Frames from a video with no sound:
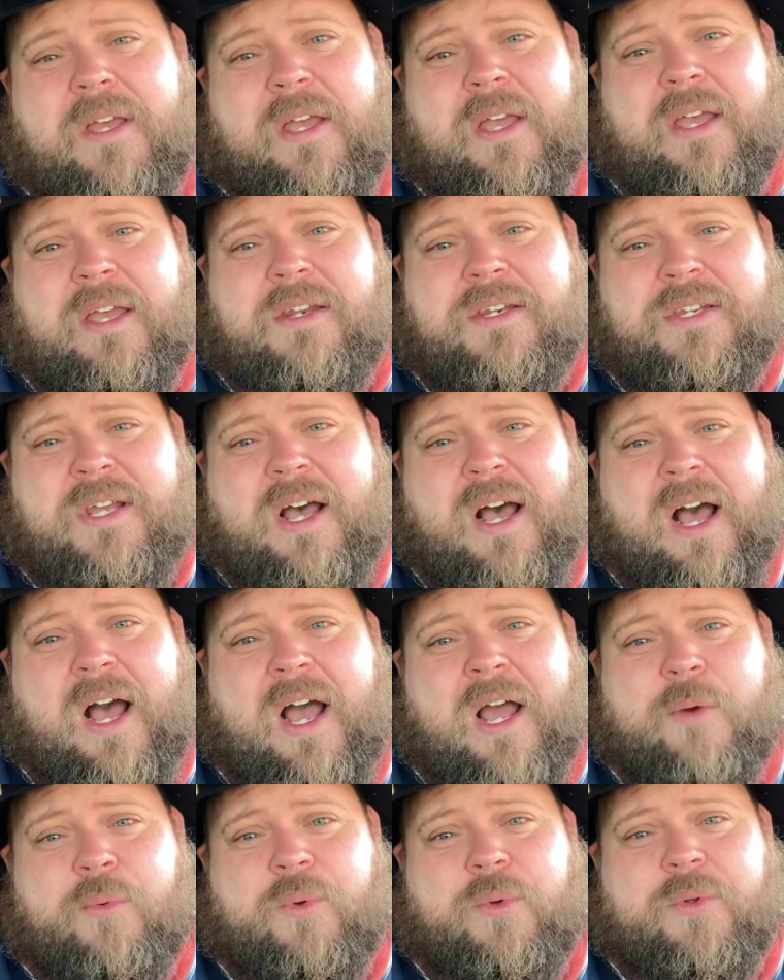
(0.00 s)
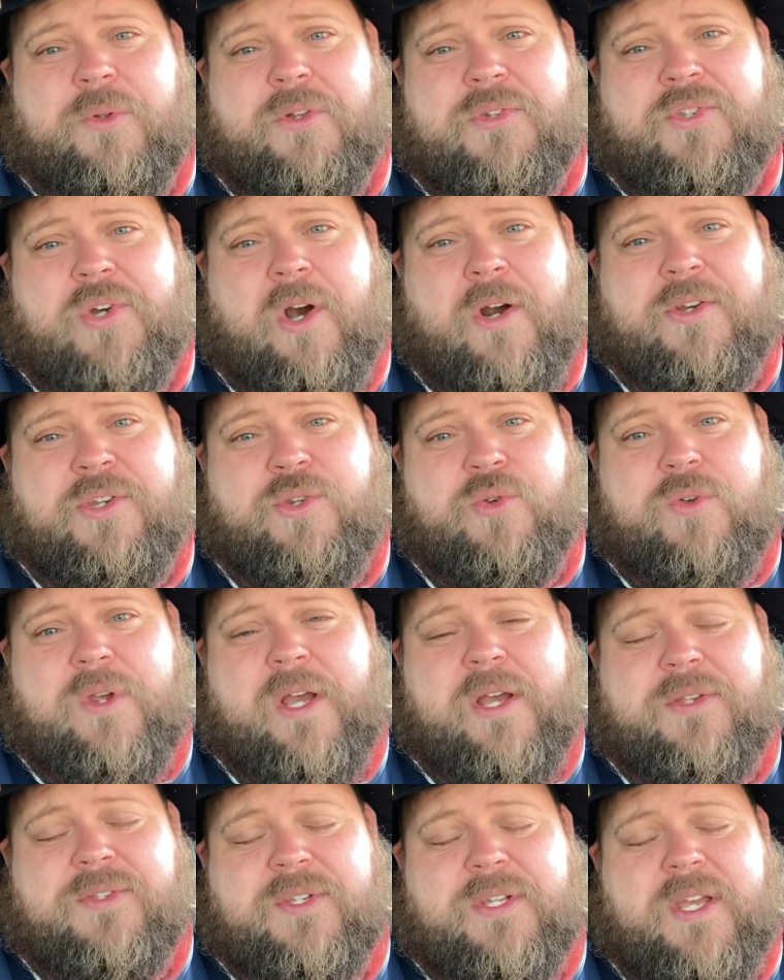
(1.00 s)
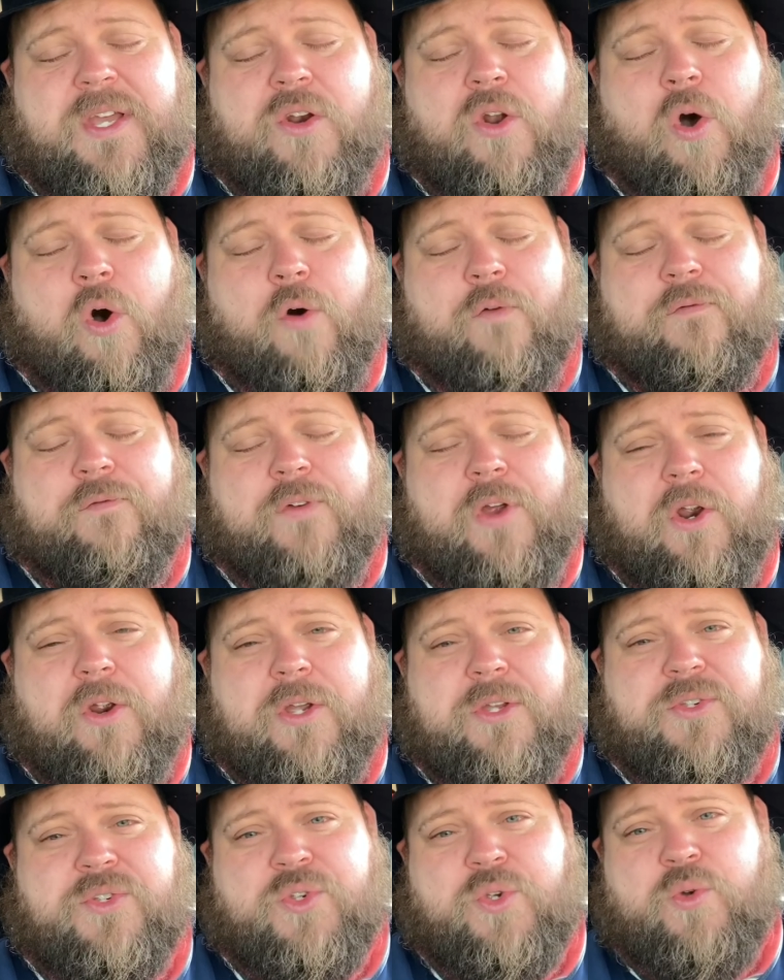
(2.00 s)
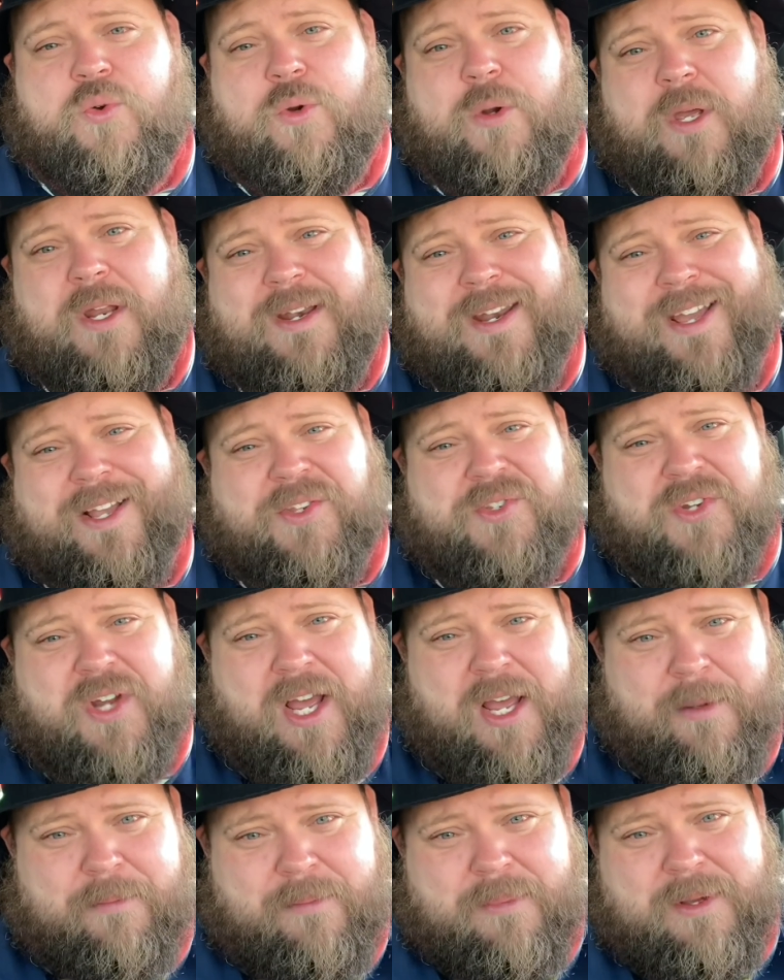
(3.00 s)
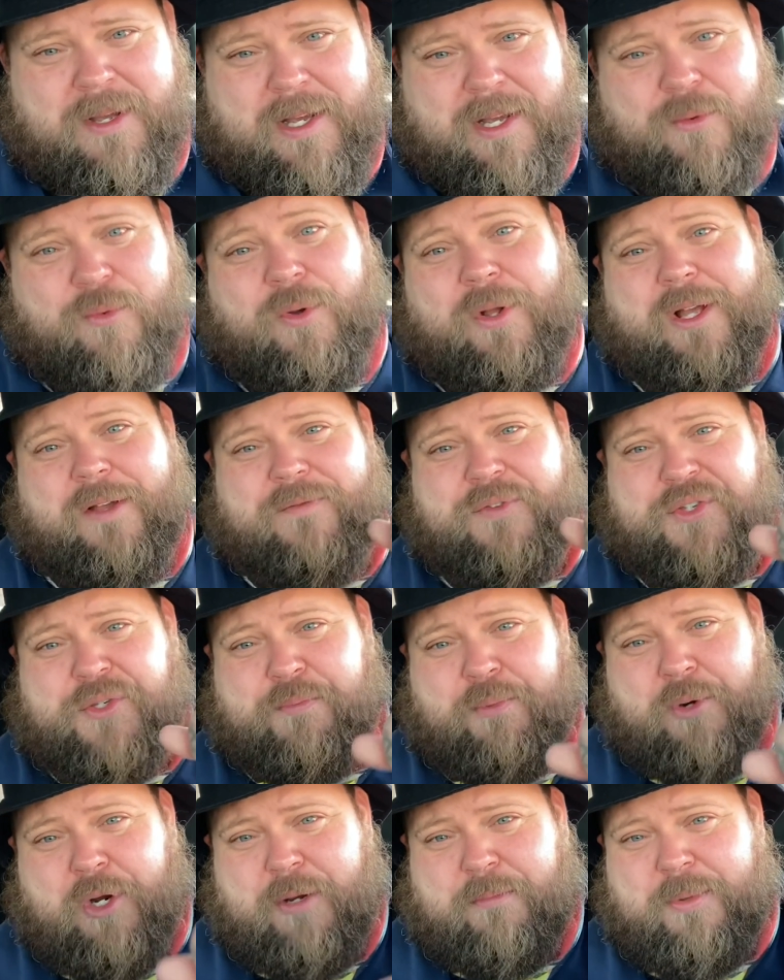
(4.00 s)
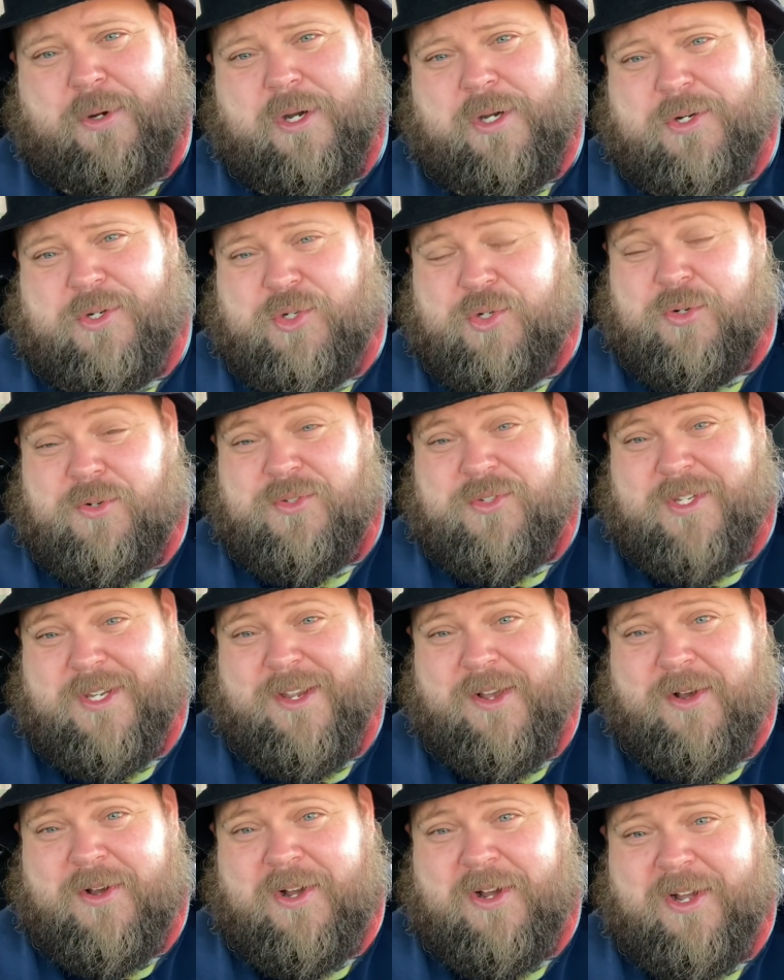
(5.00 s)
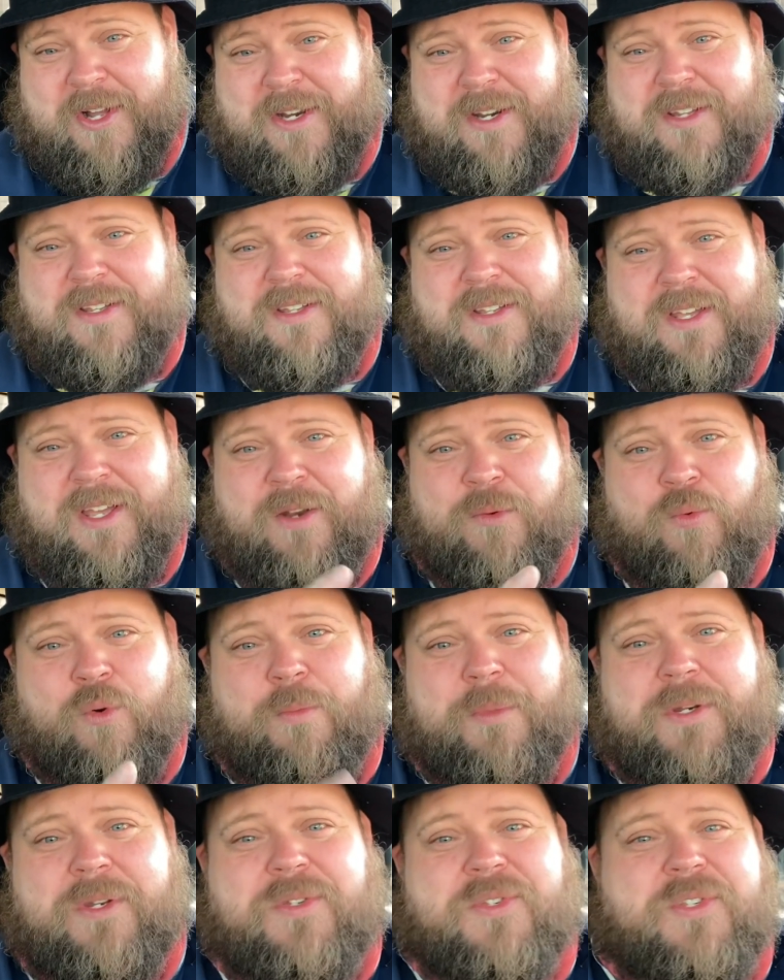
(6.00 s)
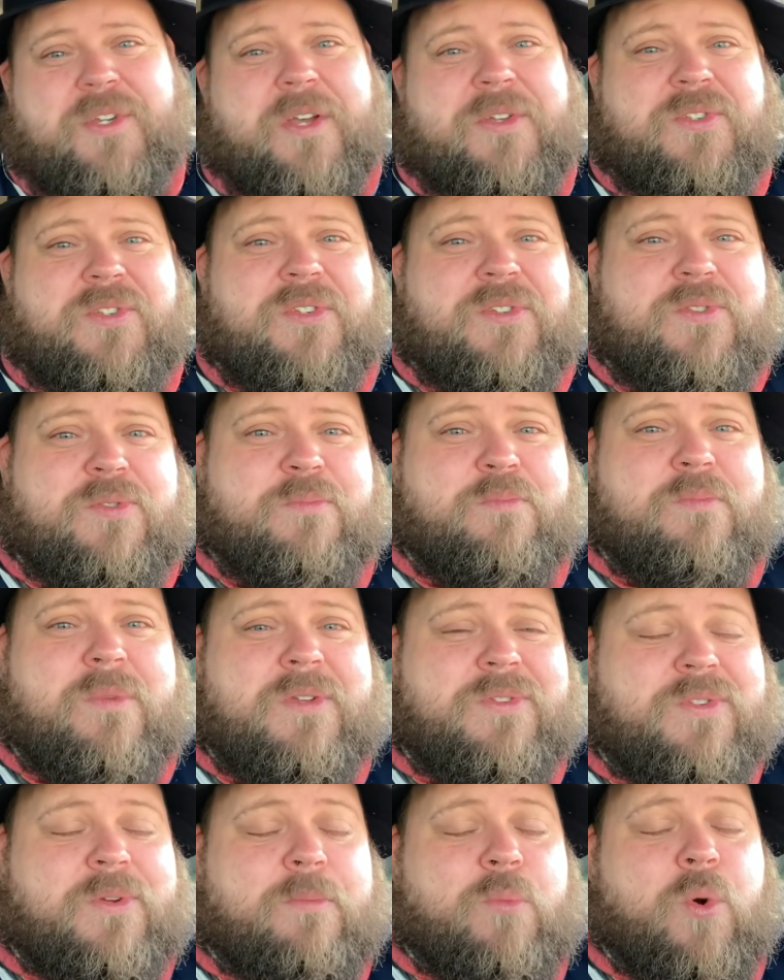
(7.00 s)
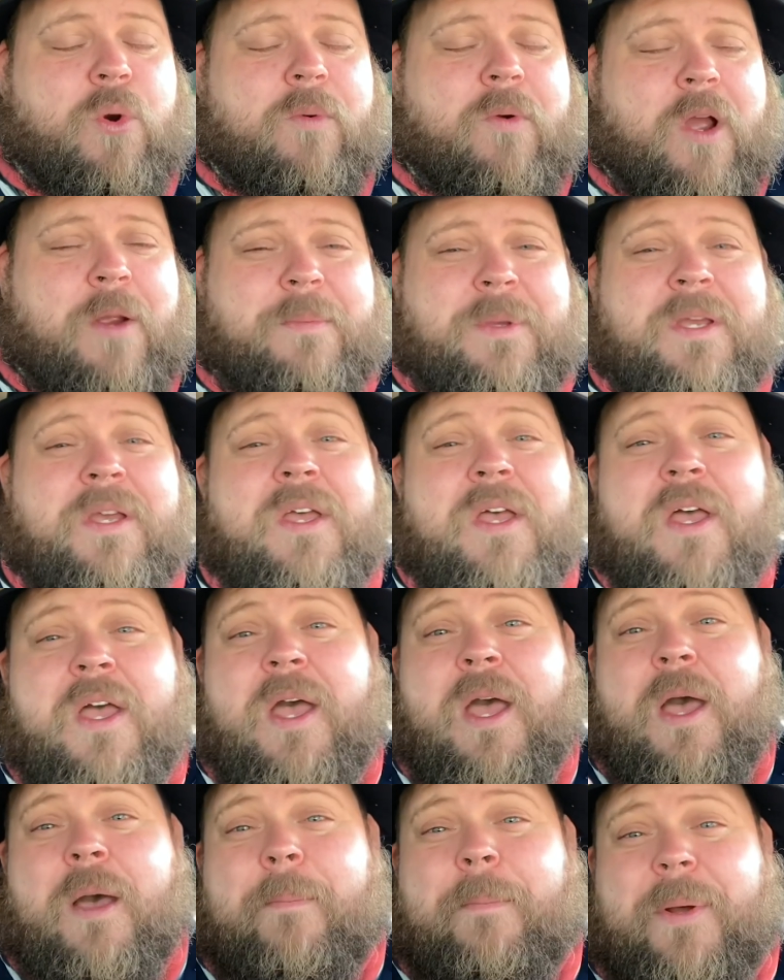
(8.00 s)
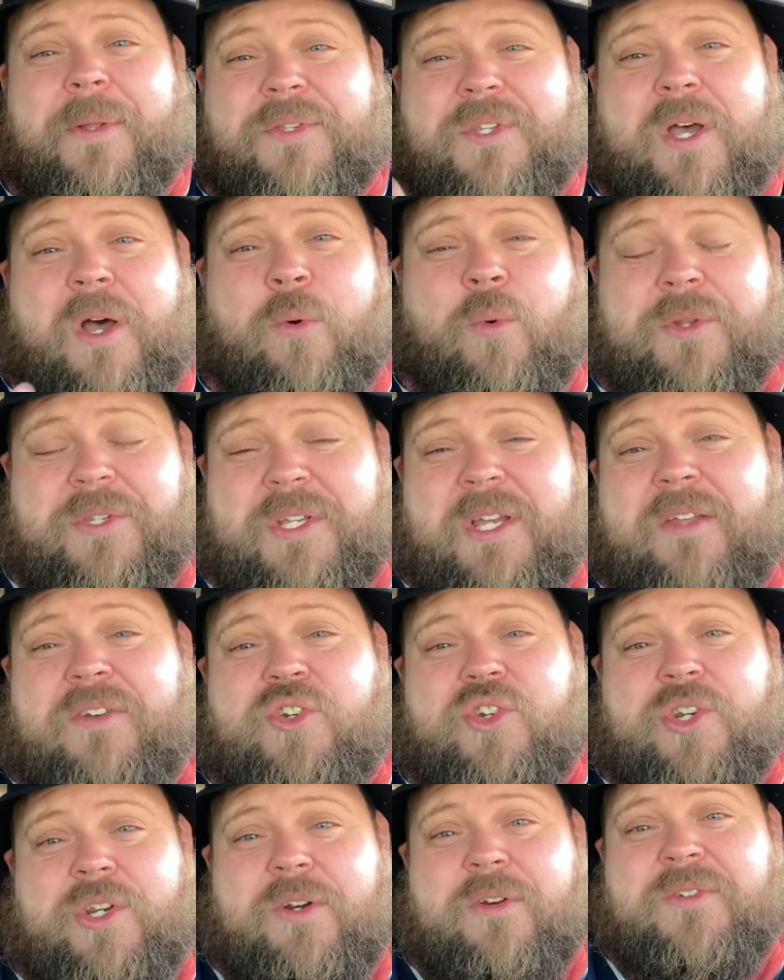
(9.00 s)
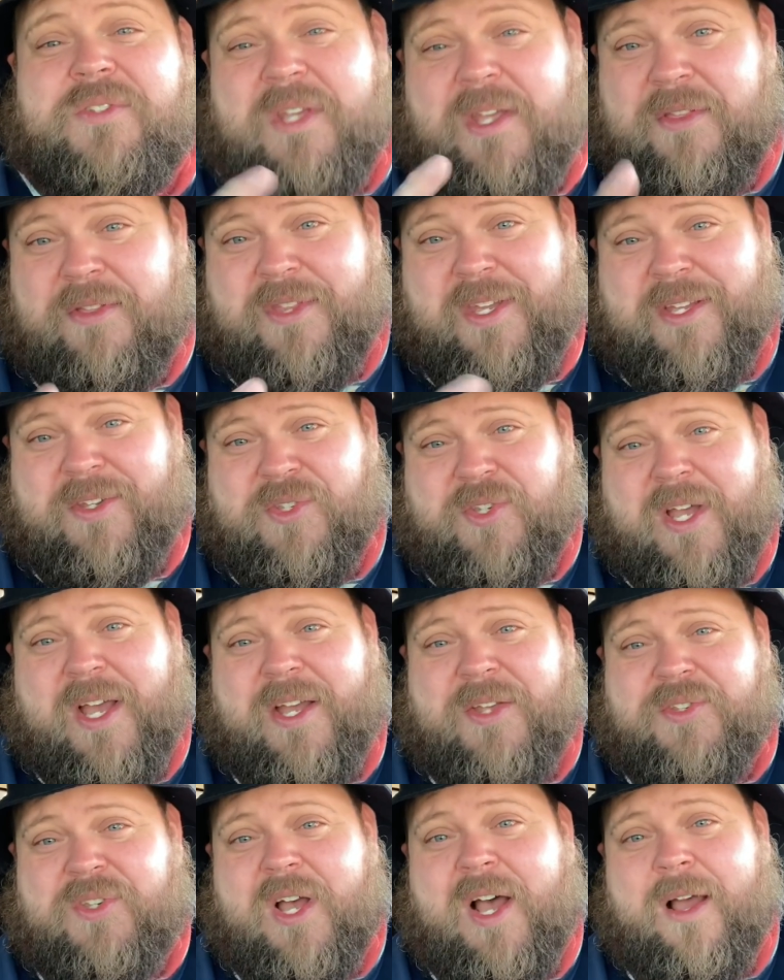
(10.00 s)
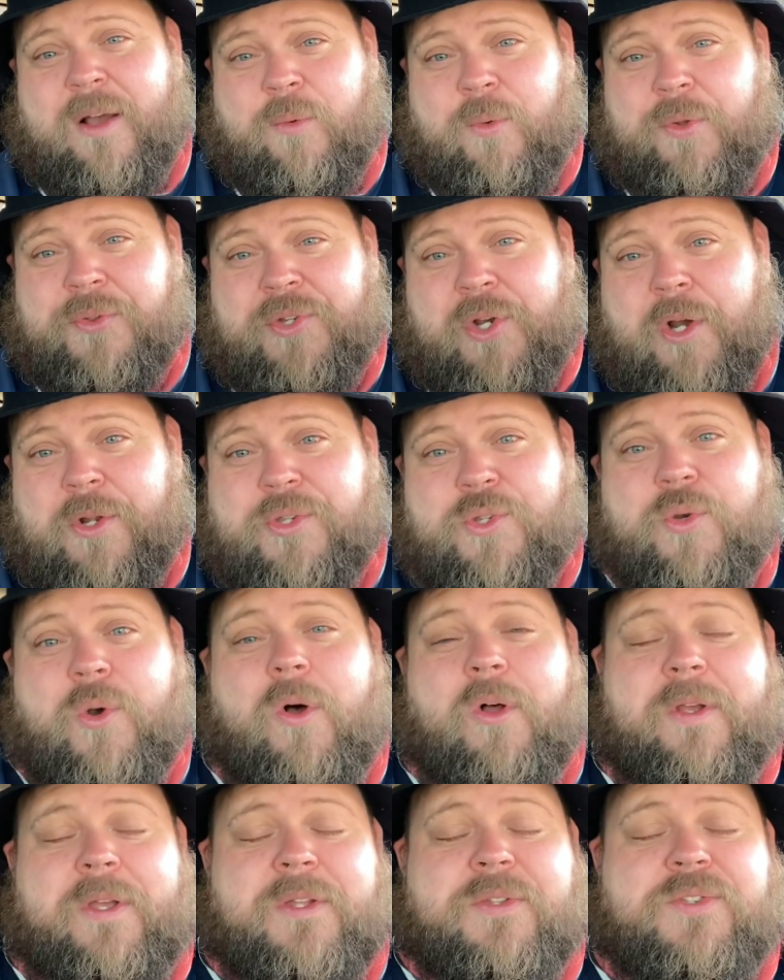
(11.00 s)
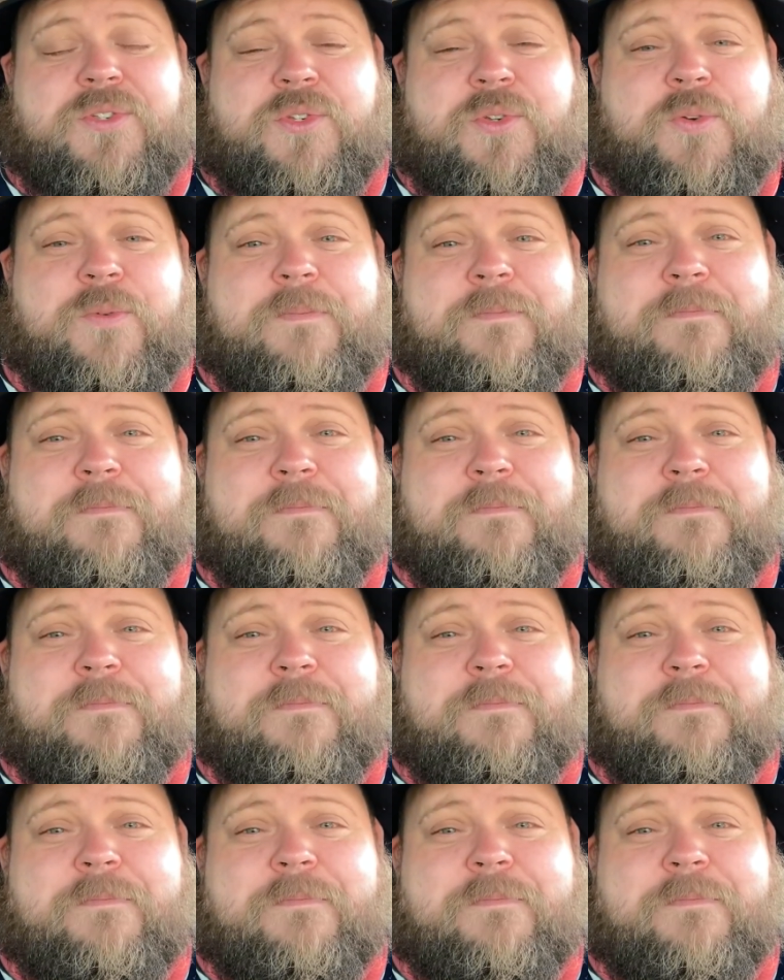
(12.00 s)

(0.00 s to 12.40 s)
And I will talk to you guys again all very soon. Next time, I will have the Springbok jersey on, and we'll be discussing some more rugby. But once again, cheers and thanks, guys. I will talk to you all again soon.